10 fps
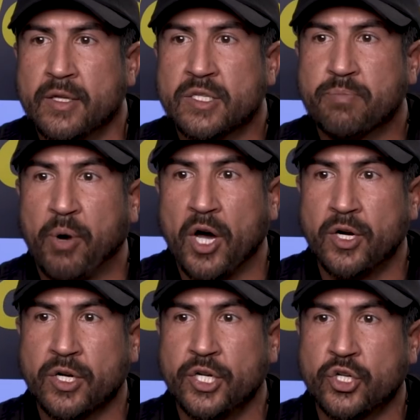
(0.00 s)

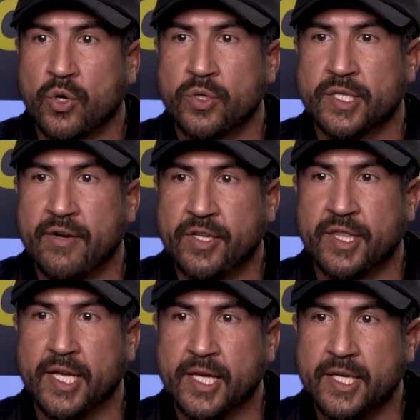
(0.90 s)
Spotter controls
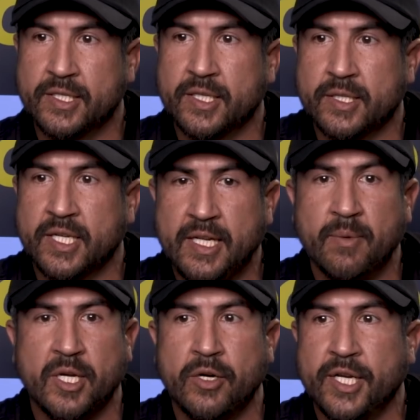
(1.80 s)
everything. He's the
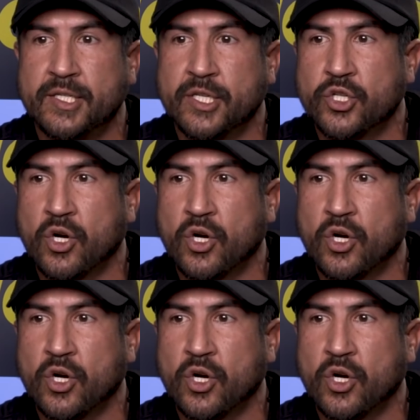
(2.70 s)
team leader, he's in